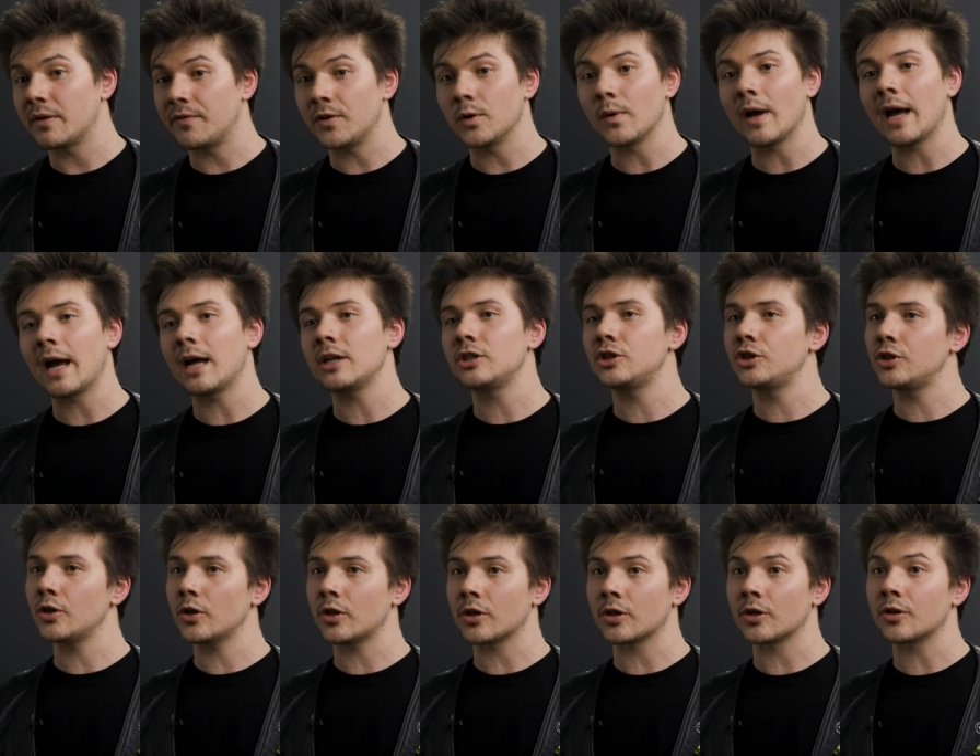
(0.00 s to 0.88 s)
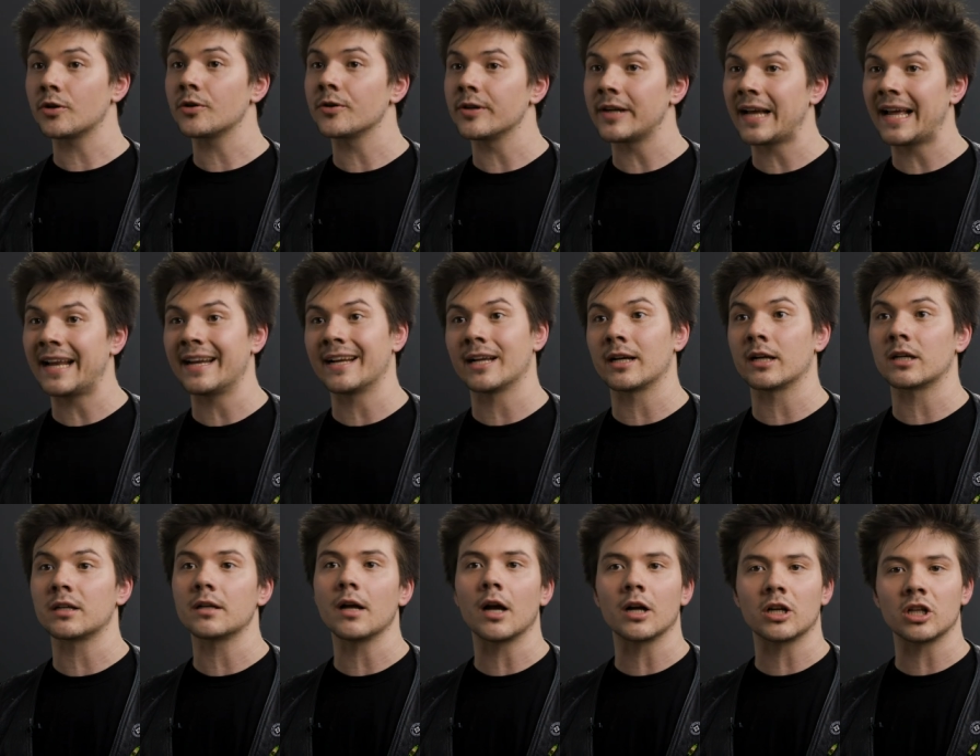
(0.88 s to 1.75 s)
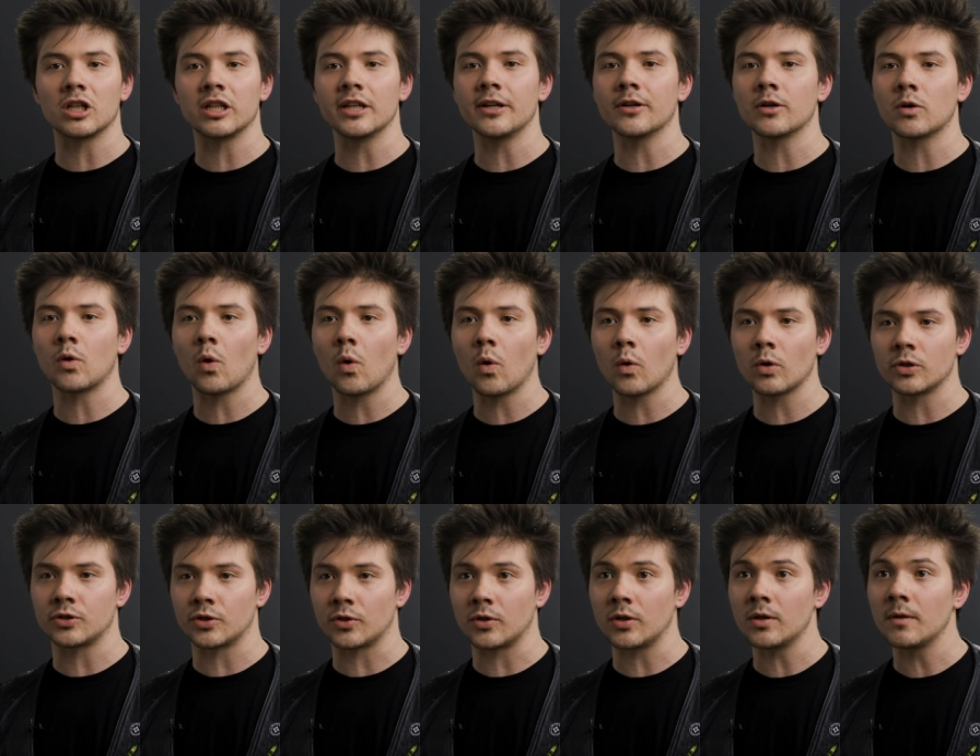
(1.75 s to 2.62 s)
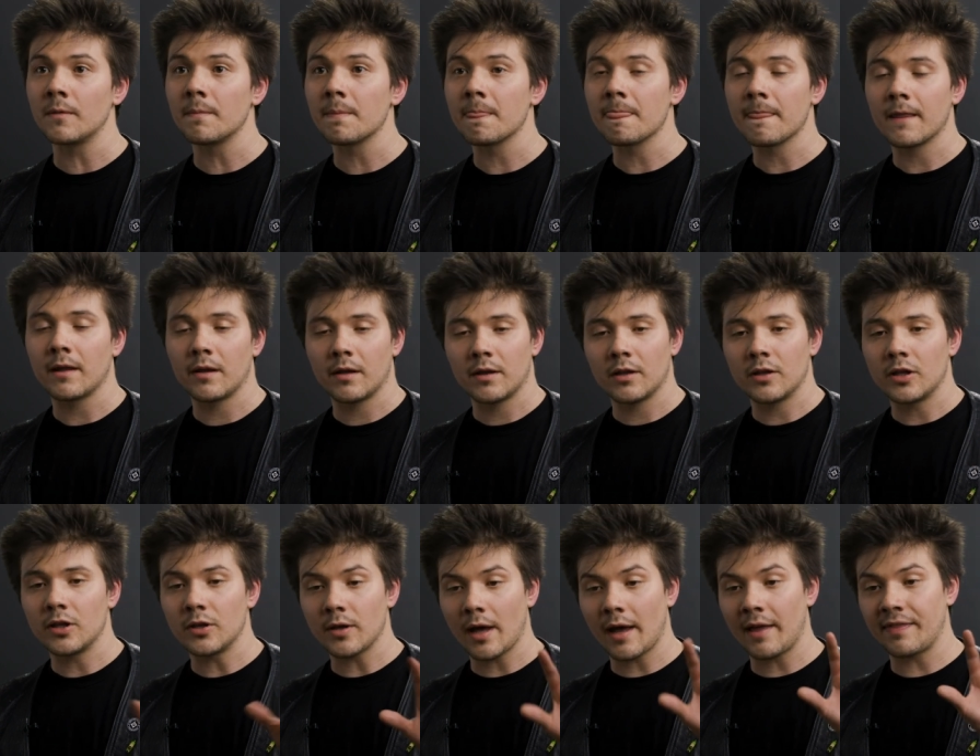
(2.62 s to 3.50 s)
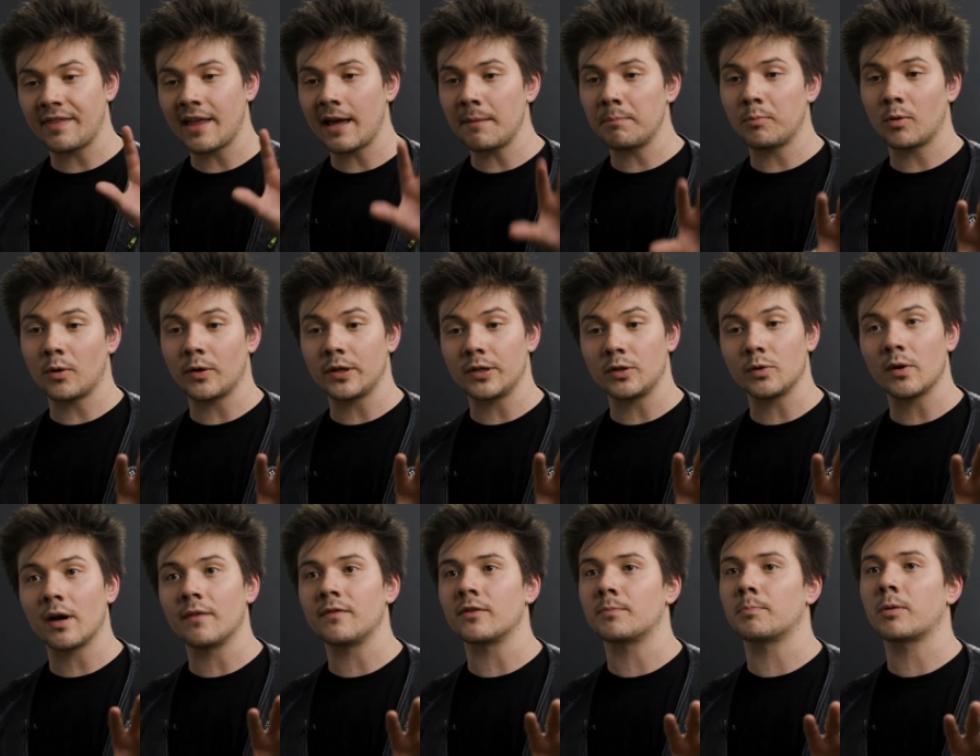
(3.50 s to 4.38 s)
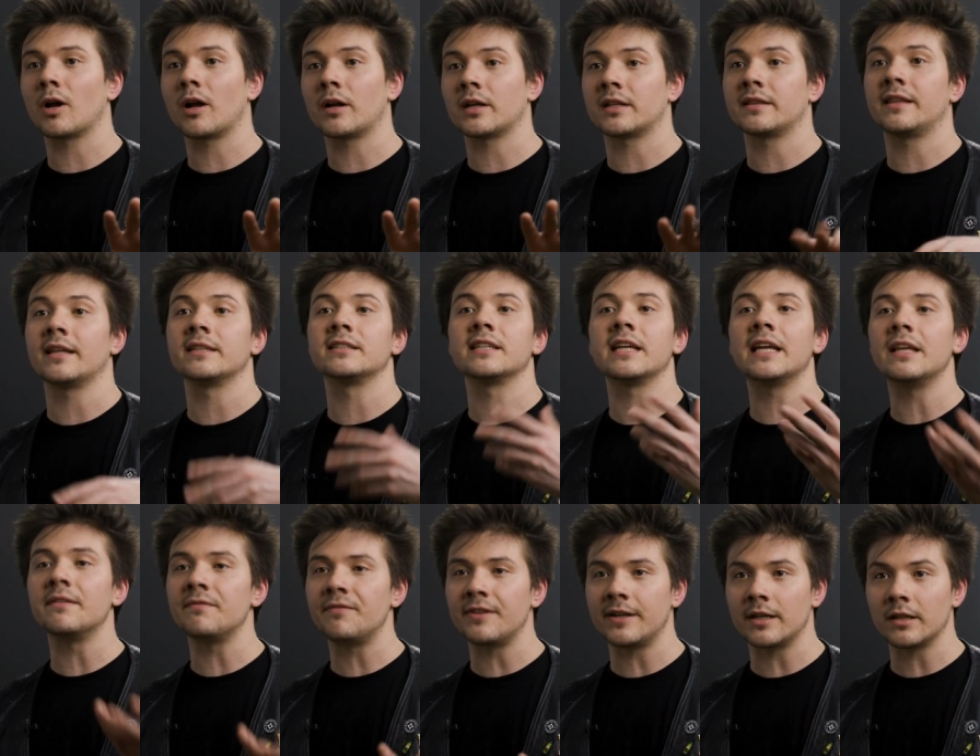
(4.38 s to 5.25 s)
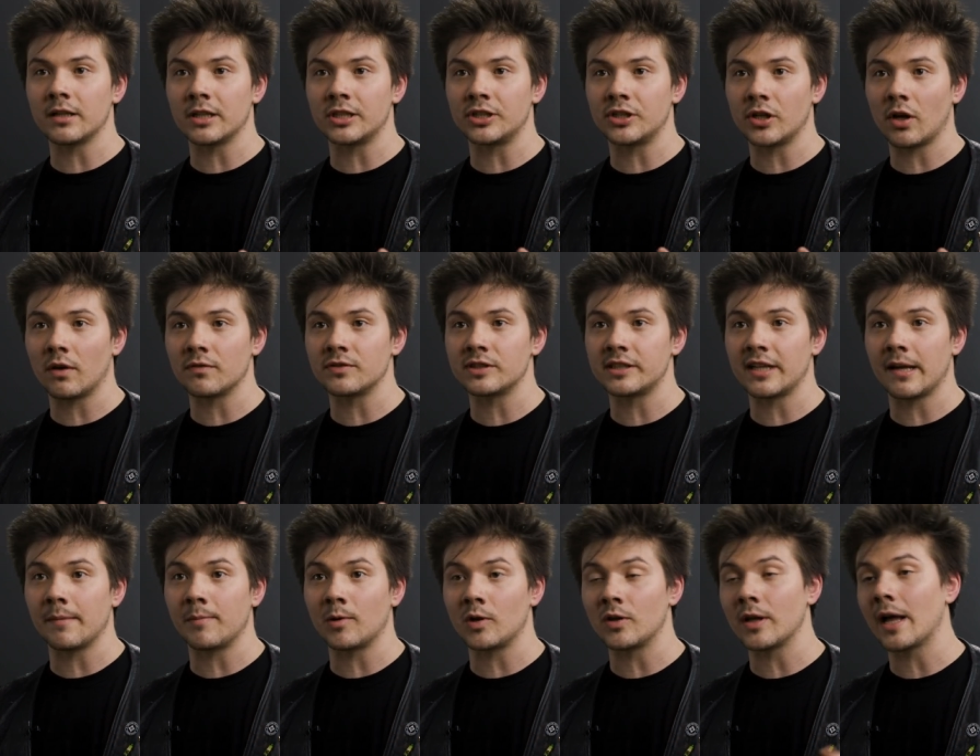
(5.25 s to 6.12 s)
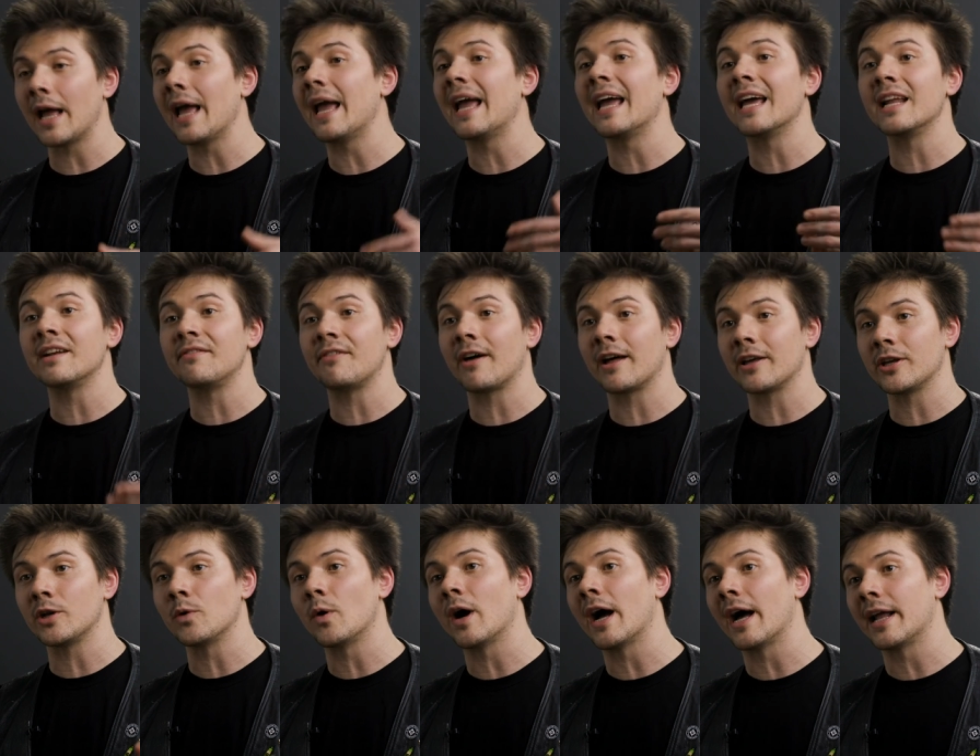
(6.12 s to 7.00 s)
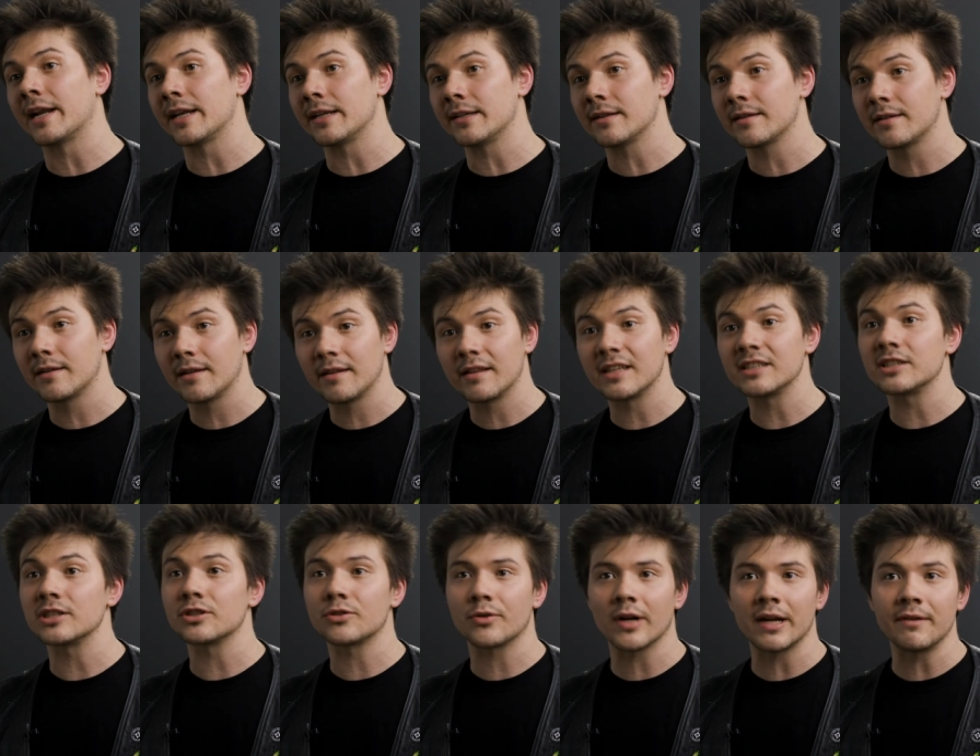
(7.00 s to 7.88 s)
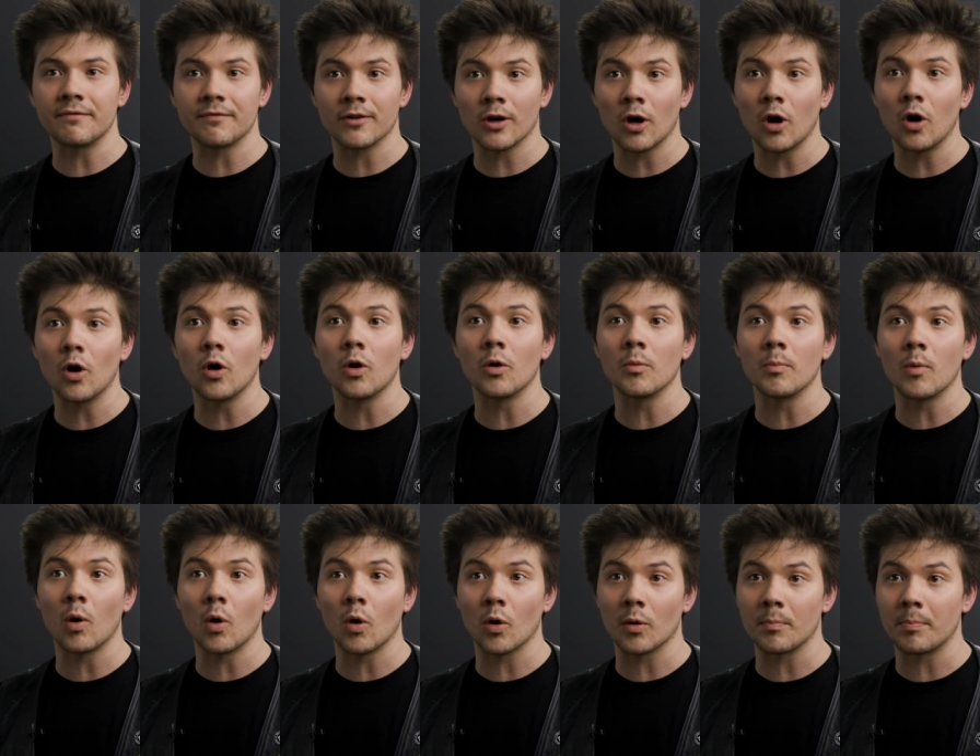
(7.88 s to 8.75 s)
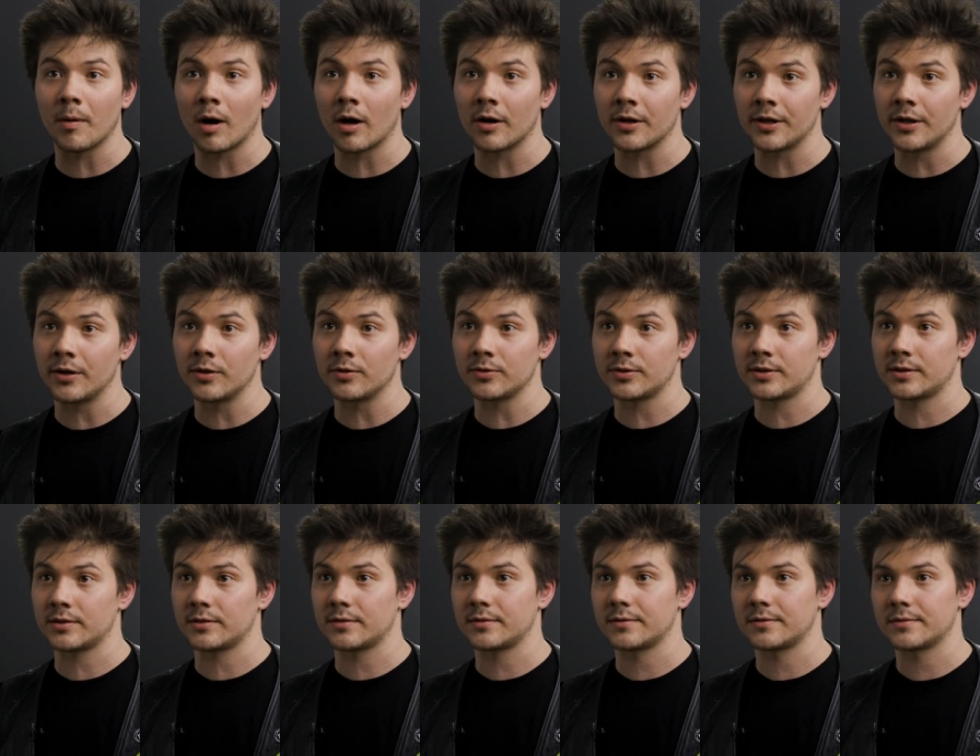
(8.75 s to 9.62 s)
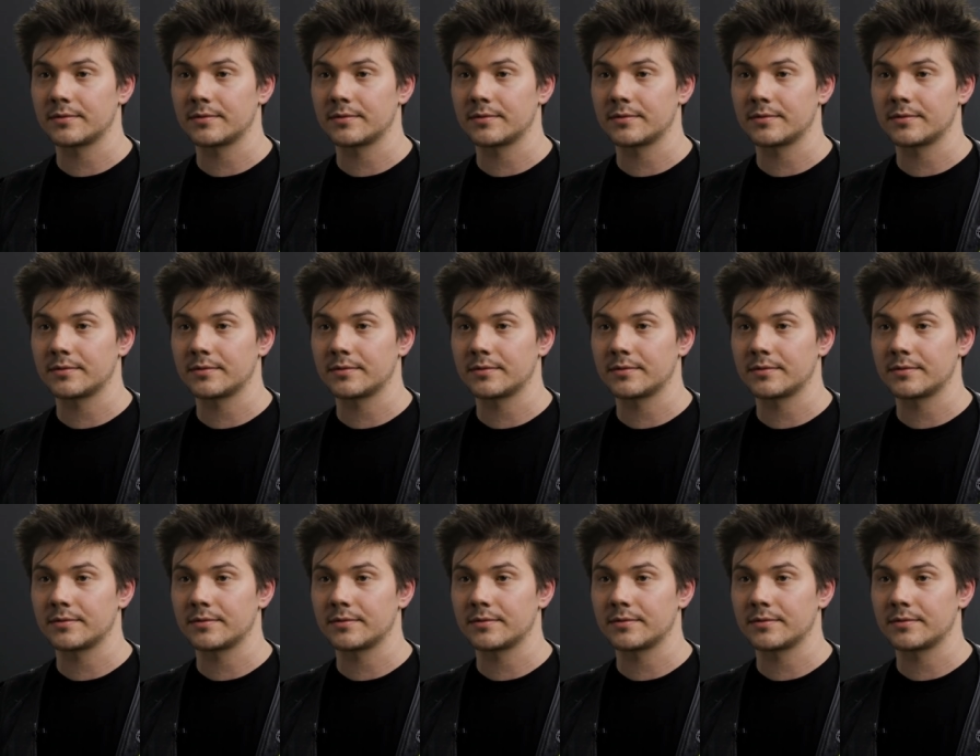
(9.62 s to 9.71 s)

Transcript: but if you add sugar, creating a, a clear cordial, at that point you have a product that's infinitely shelf stable and value added. This is great for home or bar use.